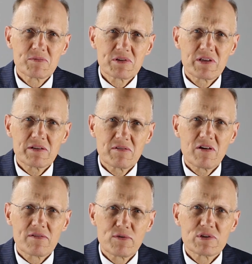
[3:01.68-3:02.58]
so that
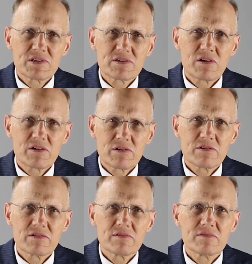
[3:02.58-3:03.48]
our voices are
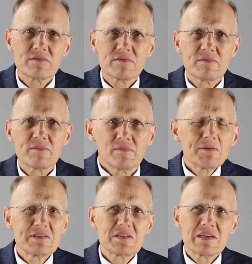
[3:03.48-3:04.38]
heard. I
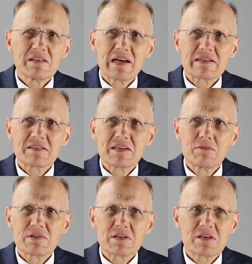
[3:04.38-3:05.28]
would like to see
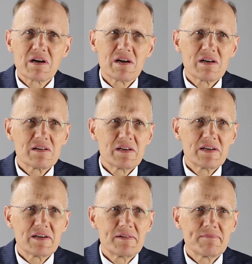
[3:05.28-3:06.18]

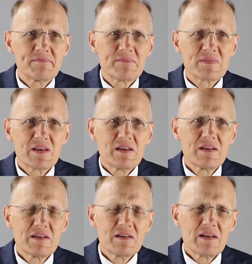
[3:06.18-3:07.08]
Wichita
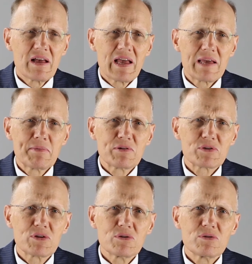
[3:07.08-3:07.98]
able
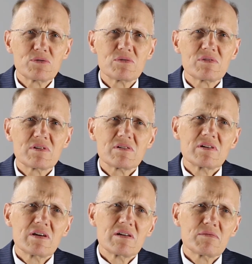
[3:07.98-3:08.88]
to
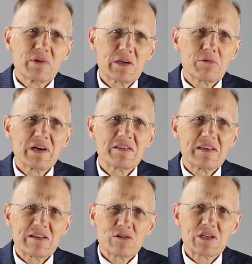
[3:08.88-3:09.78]
recreate
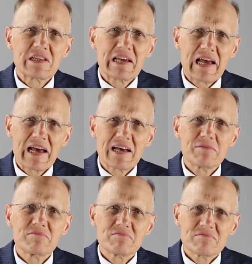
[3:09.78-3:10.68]
the energy they had